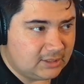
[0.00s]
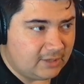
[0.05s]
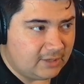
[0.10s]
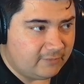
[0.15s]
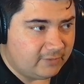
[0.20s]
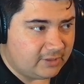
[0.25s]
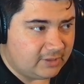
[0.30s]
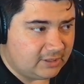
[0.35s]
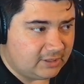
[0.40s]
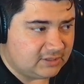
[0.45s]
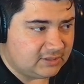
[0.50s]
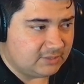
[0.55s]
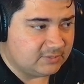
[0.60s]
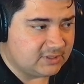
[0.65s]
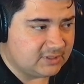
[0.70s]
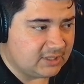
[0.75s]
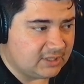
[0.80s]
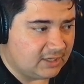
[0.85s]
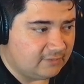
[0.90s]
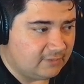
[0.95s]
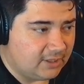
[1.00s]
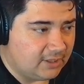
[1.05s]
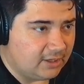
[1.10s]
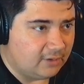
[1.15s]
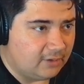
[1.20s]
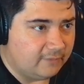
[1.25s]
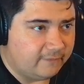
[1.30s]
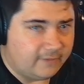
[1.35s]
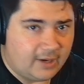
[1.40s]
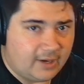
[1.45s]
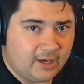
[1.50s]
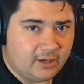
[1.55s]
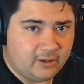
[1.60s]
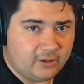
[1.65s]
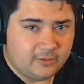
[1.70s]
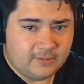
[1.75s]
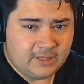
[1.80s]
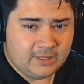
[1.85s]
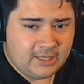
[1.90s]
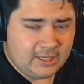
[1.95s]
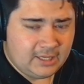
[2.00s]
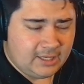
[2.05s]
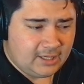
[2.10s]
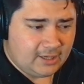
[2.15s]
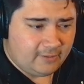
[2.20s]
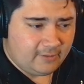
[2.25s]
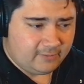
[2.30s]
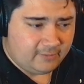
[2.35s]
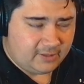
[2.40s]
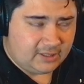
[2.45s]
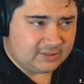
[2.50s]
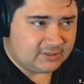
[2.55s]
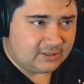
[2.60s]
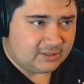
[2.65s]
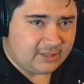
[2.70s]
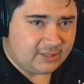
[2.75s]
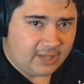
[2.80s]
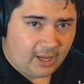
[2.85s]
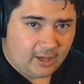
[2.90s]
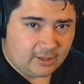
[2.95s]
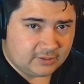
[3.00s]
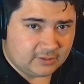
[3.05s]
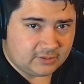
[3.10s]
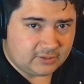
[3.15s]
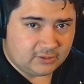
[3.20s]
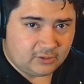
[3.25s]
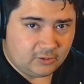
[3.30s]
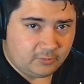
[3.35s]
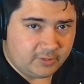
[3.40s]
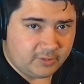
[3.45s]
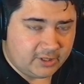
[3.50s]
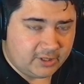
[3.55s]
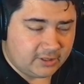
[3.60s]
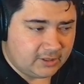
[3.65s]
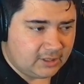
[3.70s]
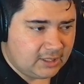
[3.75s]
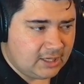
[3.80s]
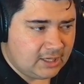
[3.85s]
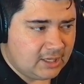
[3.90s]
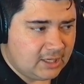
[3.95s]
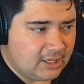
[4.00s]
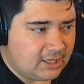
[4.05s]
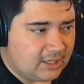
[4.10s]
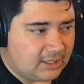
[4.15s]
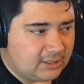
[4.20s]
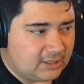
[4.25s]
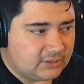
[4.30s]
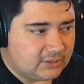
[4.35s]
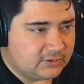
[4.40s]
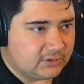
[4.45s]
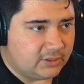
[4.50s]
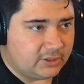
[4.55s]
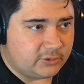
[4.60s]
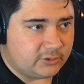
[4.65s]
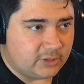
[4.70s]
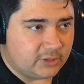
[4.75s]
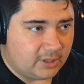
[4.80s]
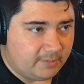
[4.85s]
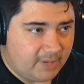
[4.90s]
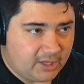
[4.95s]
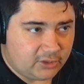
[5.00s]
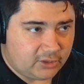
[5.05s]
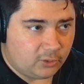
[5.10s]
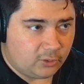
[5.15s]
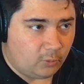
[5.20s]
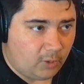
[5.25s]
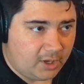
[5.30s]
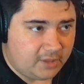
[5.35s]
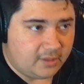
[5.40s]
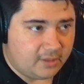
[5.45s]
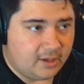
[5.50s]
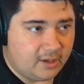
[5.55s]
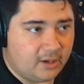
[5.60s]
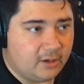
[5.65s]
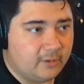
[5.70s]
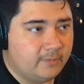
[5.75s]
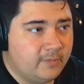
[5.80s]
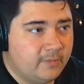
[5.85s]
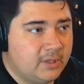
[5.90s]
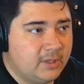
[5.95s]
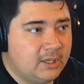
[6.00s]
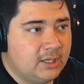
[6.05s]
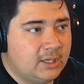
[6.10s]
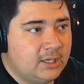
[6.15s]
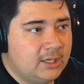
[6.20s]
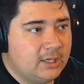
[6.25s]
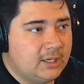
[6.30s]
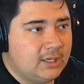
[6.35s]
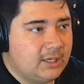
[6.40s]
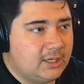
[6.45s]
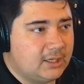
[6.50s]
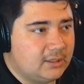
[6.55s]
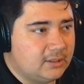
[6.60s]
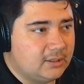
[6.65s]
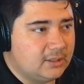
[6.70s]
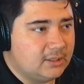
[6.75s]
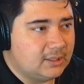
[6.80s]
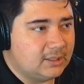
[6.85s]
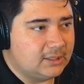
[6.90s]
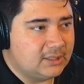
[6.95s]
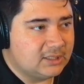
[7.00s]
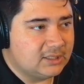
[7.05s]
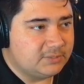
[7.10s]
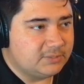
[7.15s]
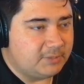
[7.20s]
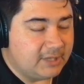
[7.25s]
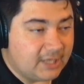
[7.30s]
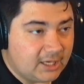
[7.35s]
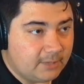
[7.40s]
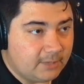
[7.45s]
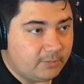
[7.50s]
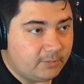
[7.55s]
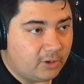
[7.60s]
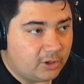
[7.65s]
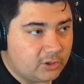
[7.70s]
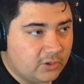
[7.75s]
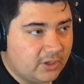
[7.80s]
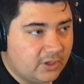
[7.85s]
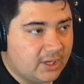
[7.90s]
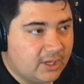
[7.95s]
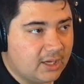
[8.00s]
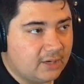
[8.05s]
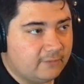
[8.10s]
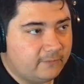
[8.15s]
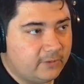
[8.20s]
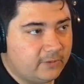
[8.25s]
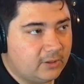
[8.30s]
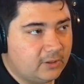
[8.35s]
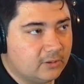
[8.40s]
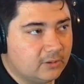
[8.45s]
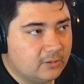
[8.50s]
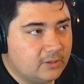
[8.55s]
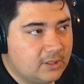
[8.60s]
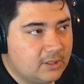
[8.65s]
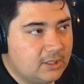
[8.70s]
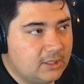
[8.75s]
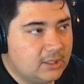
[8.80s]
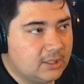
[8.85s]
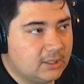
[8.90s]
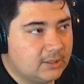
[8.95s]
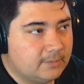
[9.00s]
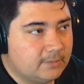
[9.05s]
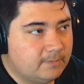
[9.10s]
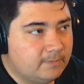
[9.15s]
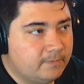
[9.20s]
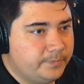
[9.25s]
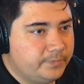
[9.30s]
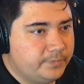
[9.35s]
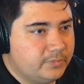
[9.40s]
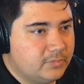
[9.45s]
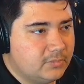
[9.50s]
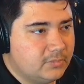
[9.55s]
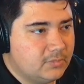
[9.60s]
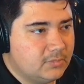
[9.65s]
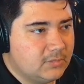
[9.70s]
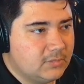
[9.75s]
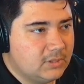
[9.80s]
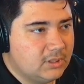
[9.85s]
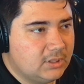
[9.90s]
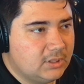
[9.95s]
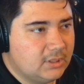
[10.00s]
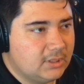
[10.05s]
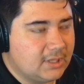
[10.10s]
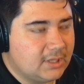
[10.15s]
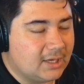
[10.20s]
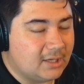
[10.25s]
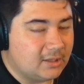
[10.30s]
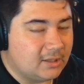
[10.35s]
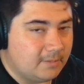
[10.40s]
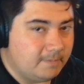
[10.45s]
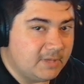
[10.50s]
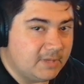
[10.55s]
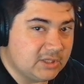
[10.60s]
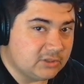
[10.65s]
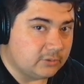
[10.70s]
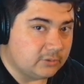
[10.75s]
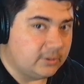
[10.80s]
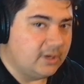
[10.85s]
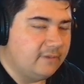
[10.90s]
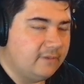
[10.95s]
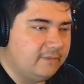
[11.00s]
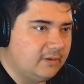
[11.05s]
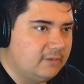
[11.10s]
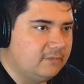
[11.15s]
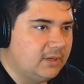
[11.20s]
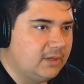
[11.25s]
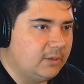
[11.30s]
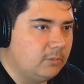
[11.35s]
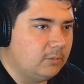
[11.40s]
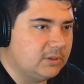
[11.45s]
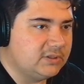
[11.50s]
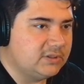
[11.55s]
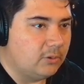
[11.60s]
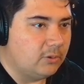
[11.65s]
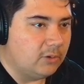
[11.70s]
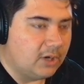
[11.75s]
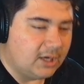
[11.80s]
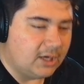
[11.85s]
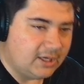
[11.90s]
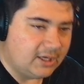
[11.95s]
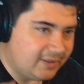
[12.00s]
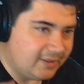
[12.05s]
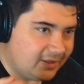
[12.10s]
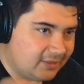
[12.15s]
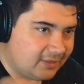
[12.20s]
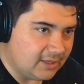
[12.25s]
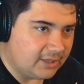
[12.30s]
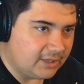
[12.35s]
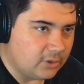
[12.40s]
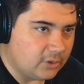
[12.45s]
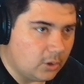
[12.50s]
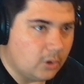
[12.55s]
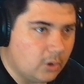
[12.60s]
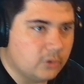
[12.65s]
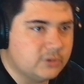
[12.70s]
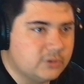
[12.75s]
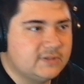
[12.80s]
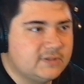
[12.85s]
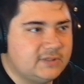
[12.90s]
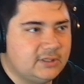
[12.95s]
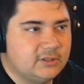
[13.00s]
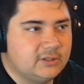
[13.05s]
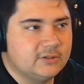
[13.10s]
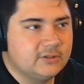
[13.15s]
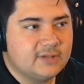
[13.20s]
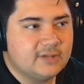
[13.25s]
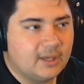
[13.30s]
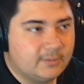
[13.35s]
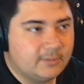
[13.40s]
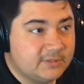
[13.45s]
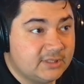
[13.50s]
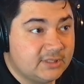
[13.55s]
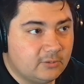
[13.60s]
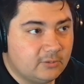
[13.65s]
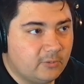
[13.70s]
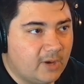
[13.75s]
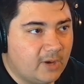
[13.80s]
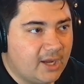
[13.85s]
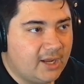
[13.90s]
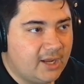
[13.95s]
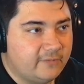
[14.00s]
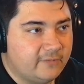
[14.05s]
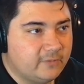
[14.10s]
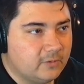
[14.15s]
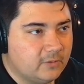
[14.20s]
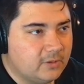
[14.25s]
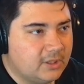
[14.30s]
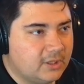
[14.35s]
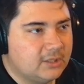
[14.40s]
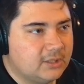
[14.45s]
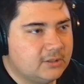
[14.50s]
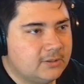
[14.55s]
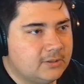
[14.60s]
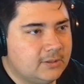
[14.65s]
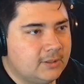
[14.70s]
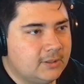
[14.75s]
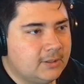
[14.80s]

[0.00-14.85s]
Everything seems kind of like on fire. Everything's in chaos a little bit. So they try to make their way there. And in this beginning part, you can kind of hear the kind of the mystery of it, of like what's going on, and then like the urgency just comes in right after that.